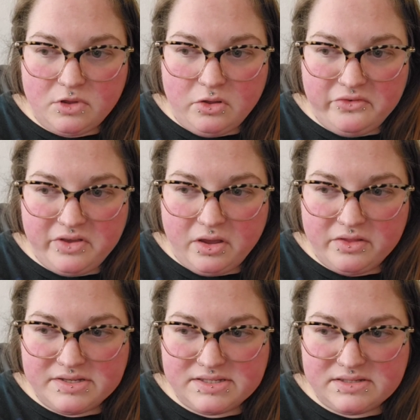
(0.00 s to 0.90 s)
hopefully all
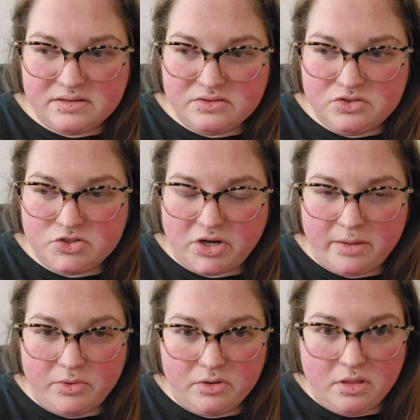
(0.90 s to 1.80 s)
this
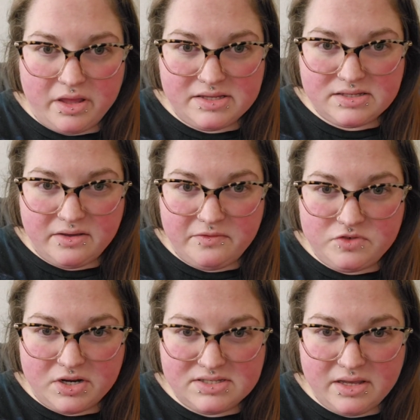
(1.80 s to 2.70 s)
dryable clay stuff
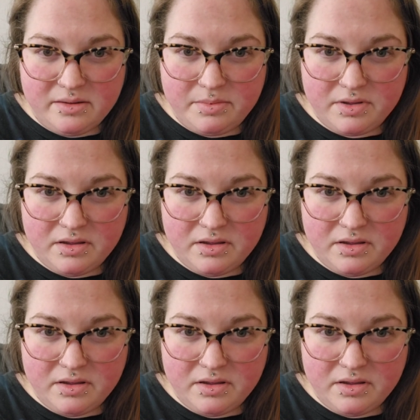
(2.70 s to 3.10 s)
dries up